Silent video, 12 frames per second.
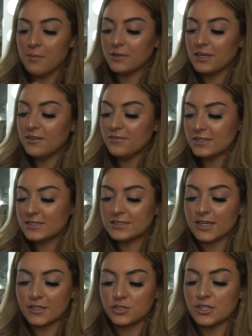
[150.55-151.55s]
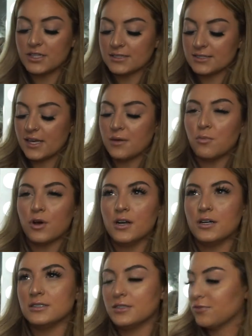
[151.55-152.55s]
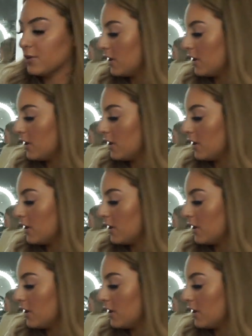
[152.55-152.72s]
I believe this is actually the same one in a different